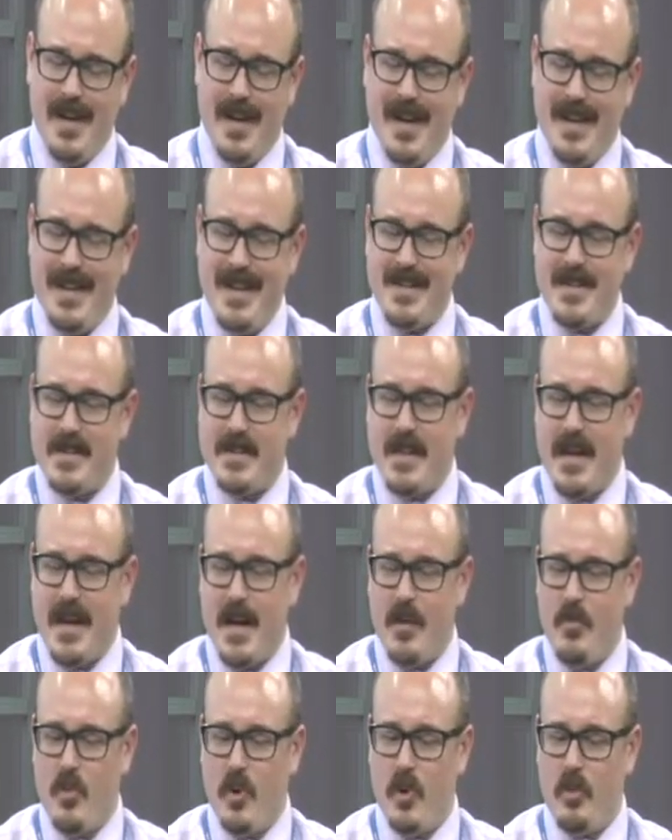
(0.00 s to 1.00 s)
and that's a
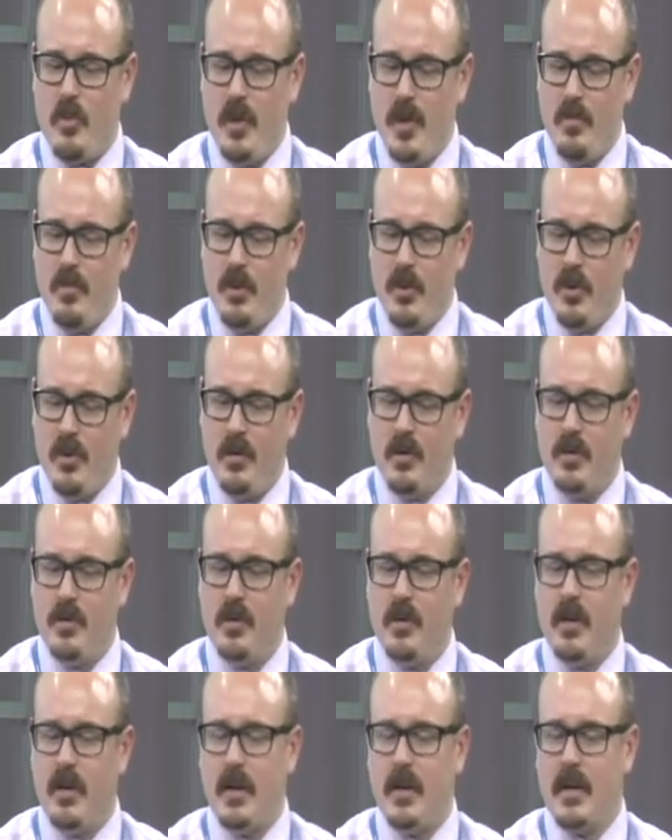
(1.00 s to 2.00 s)
time where people
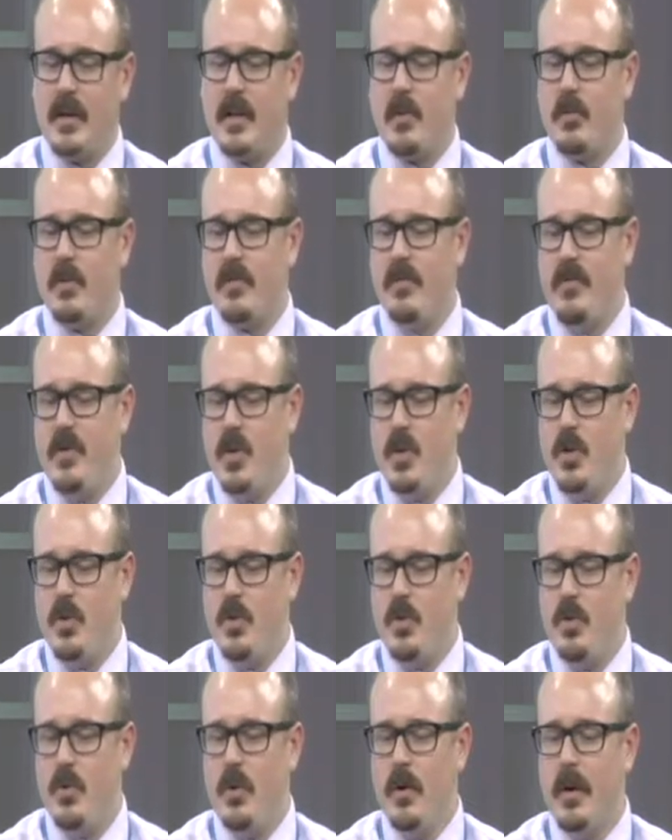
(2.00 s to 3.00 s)
can
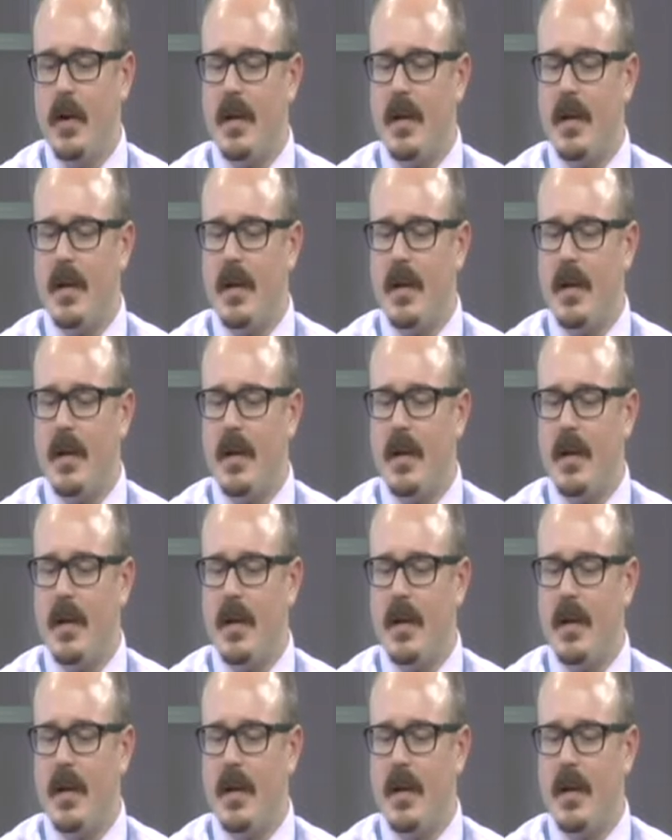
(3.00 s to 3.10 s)
review